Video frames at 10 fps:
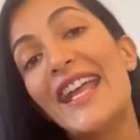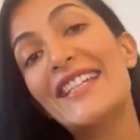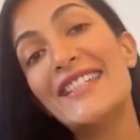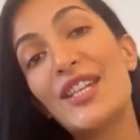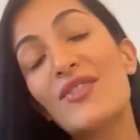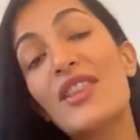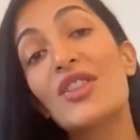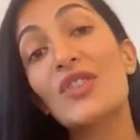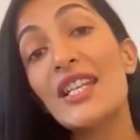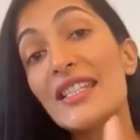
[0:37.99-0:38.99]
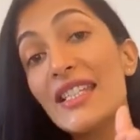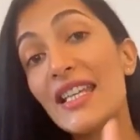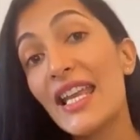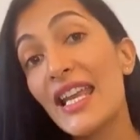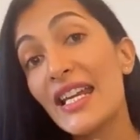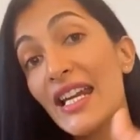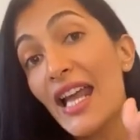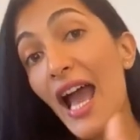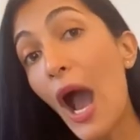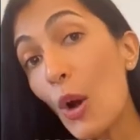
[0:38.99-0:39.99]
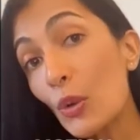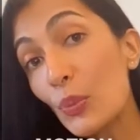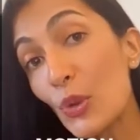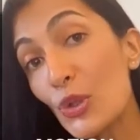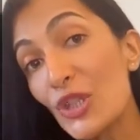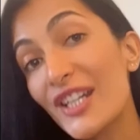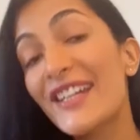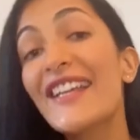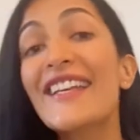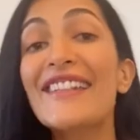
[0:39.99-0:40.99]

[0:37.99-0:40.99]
instead of a thrusting in and out motion.